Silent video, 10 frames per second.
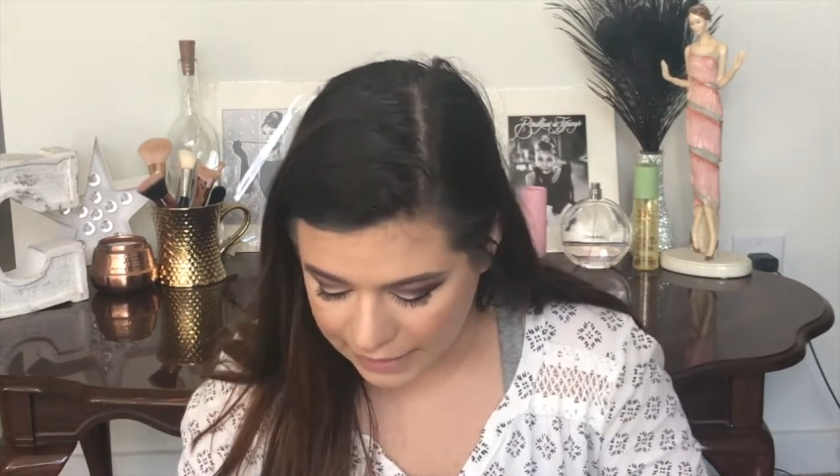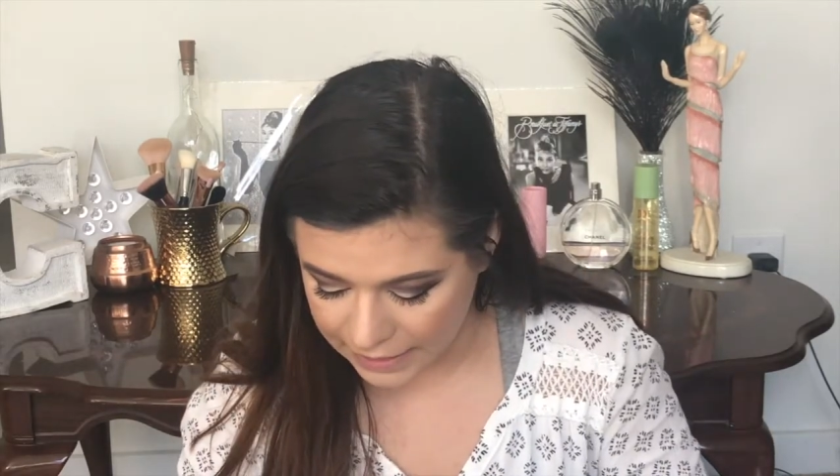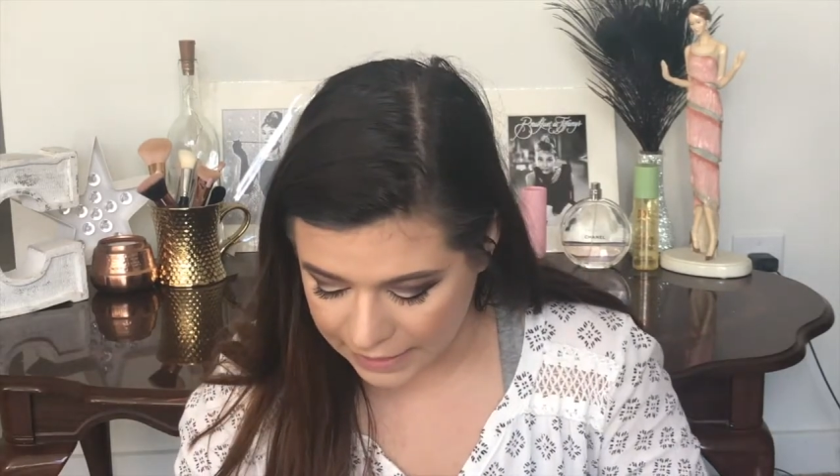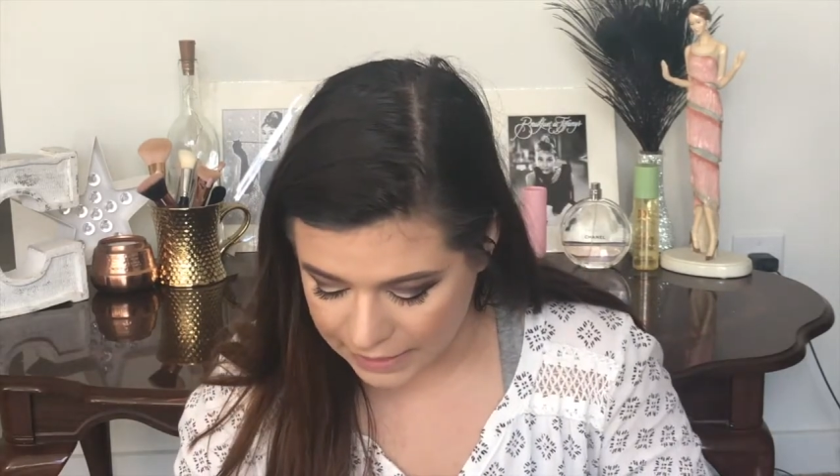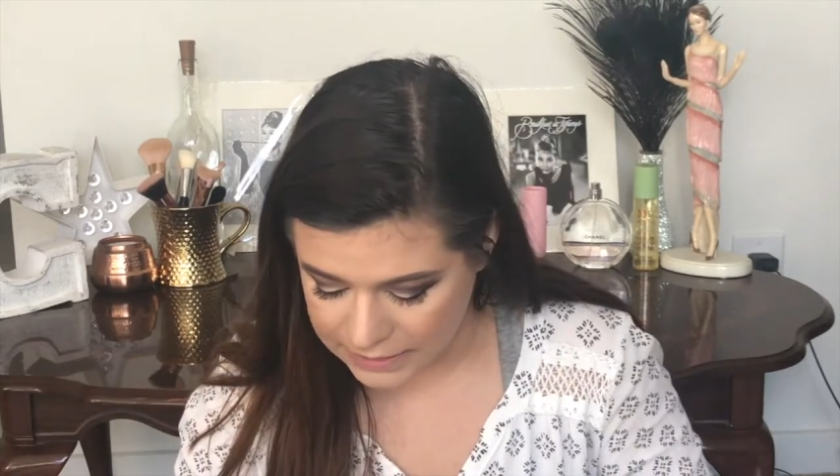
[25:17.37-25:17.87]

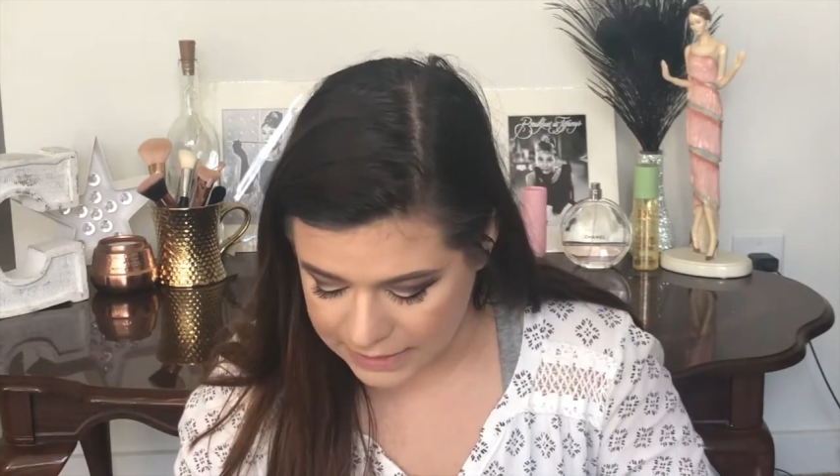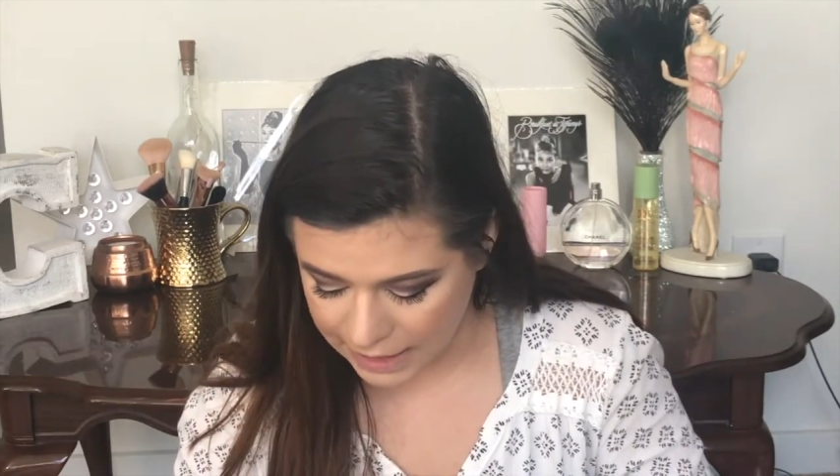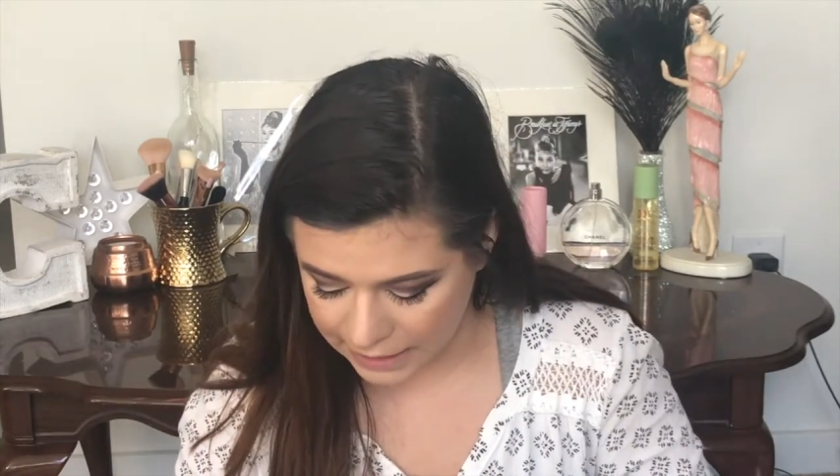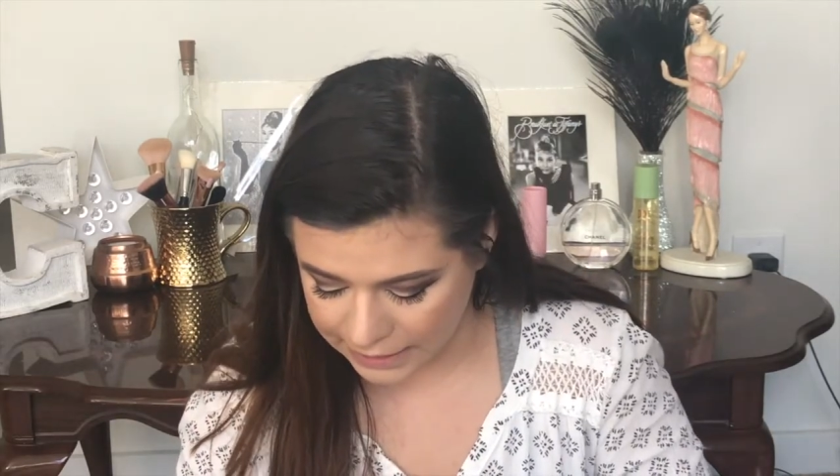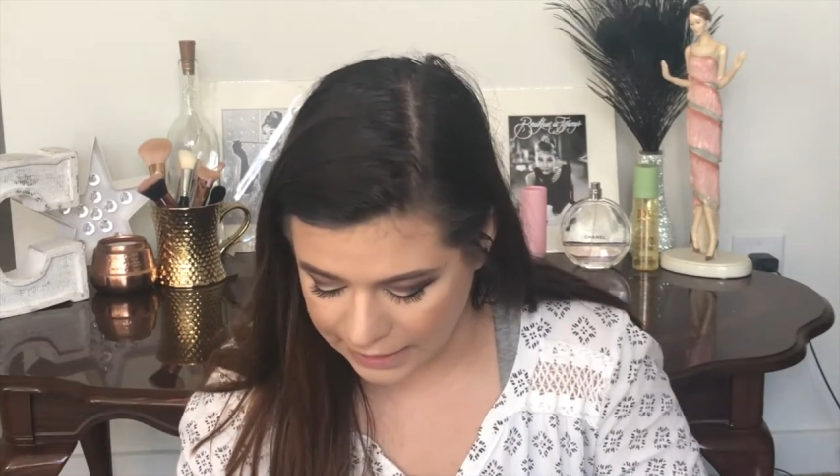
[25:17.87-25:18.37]
and
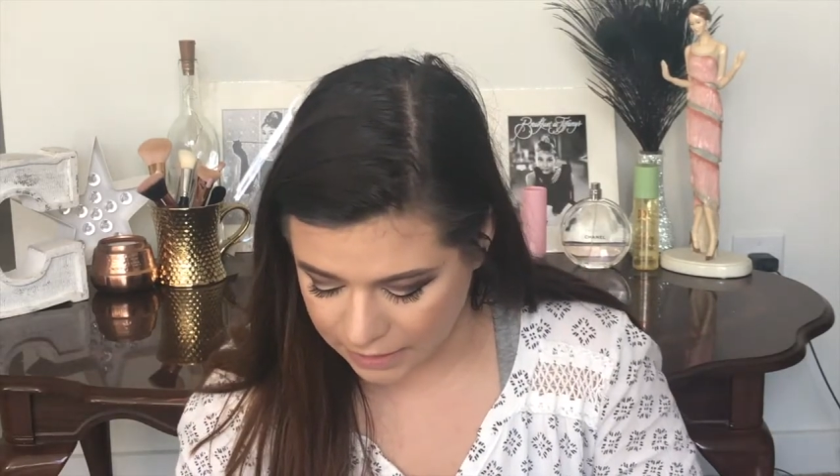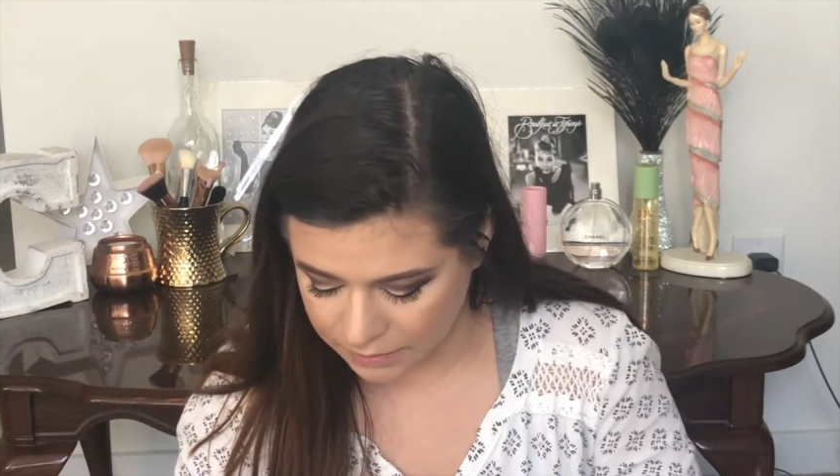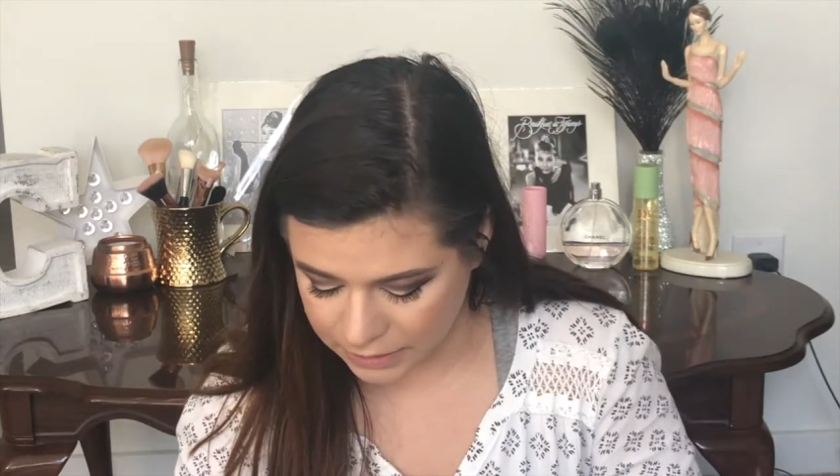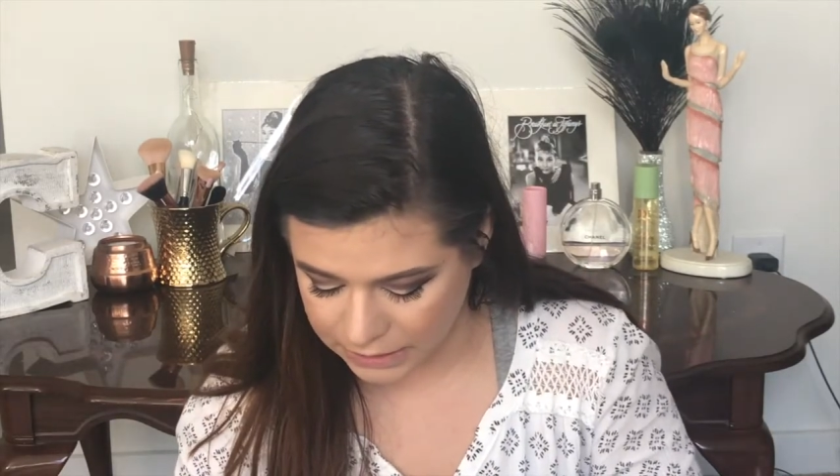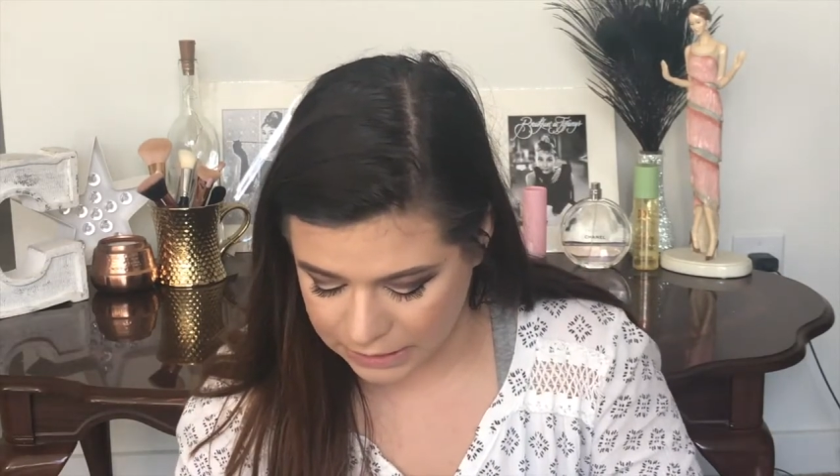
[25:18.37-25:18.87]
I
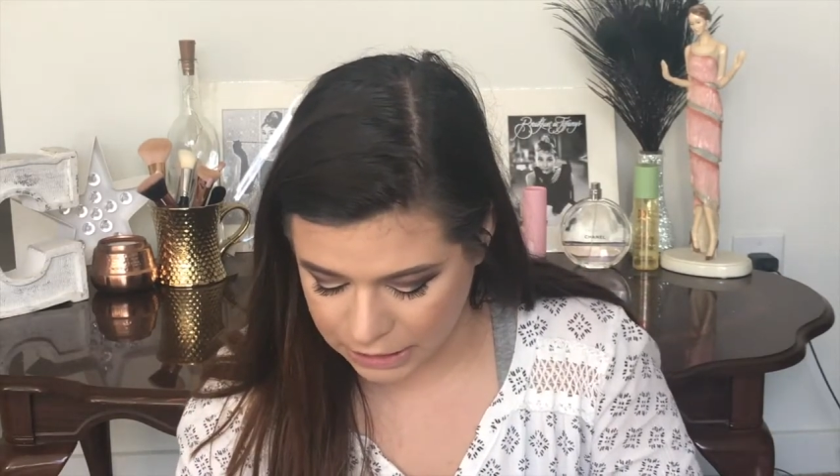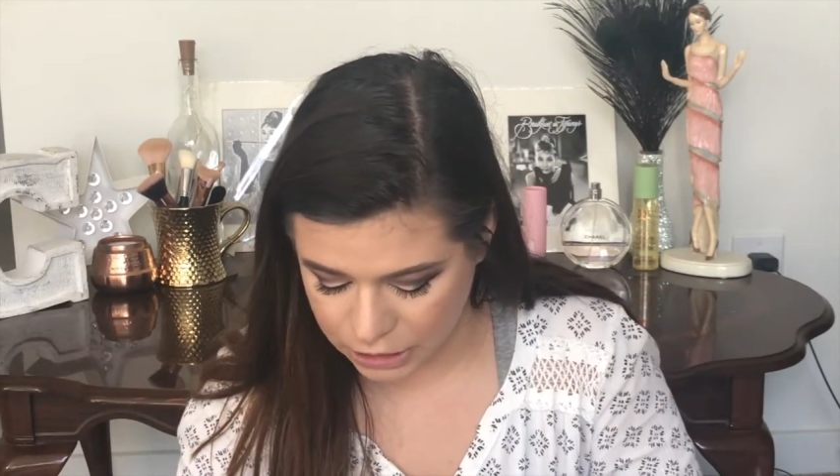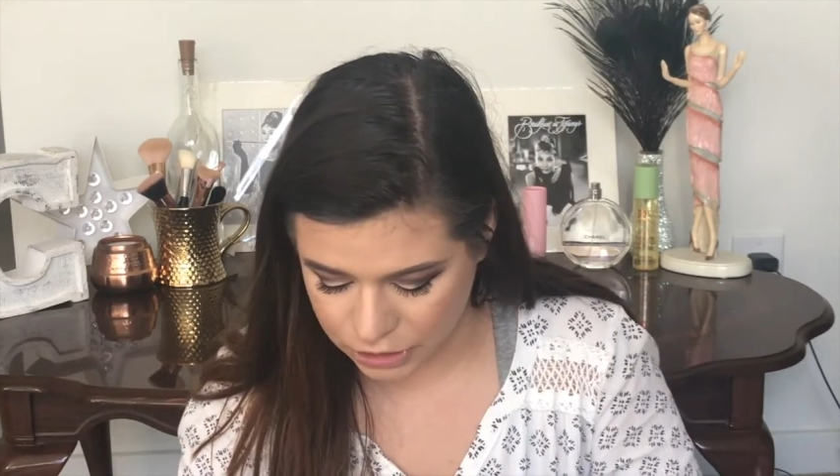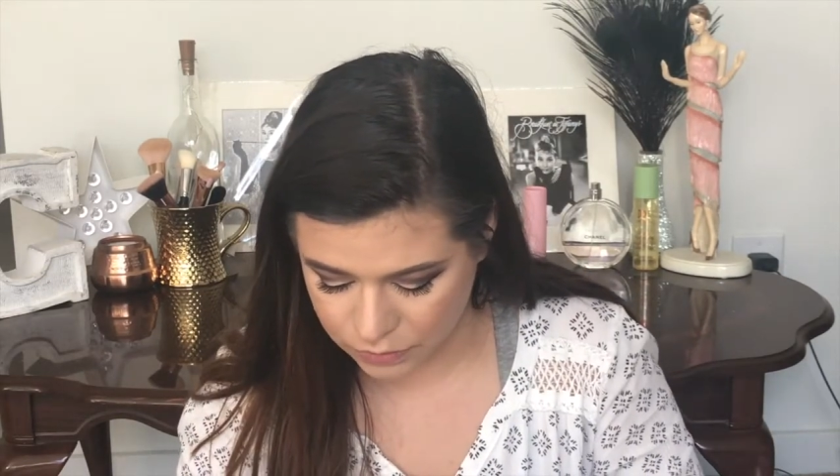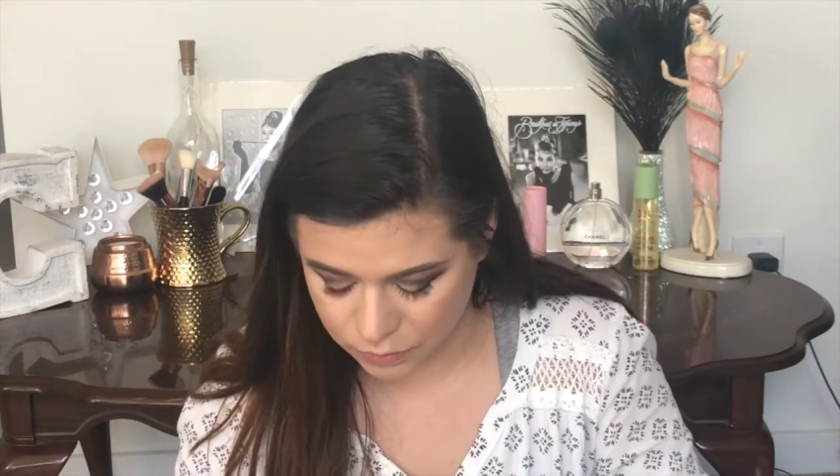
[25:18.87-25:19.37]
am gonna
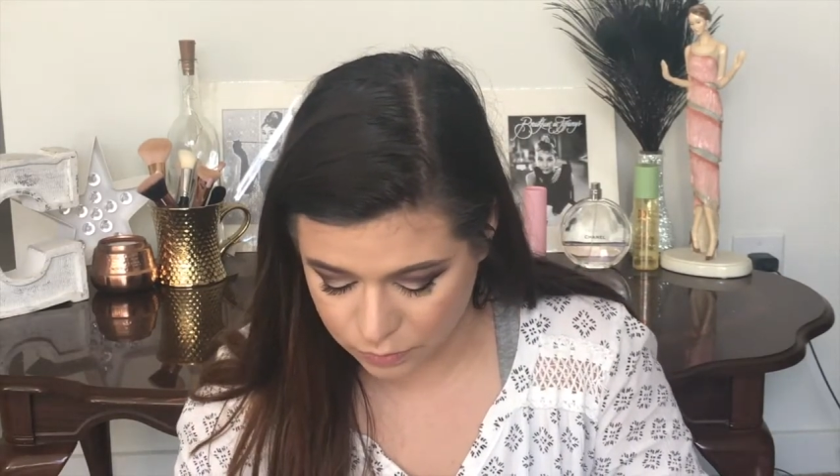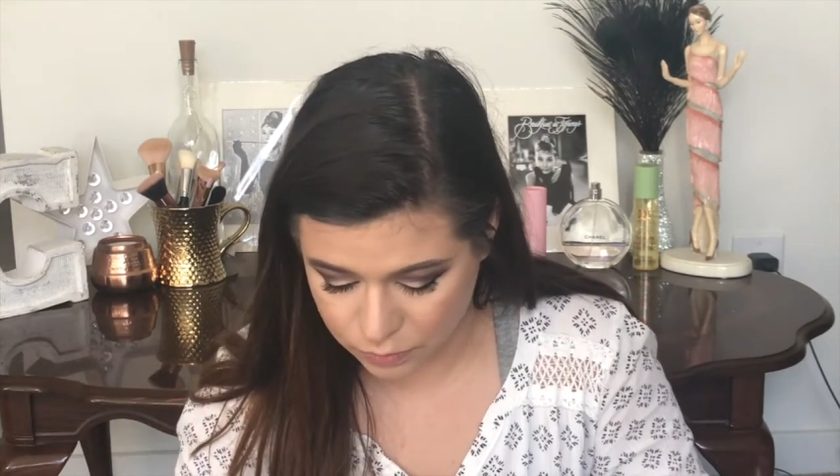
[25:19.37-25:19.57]
use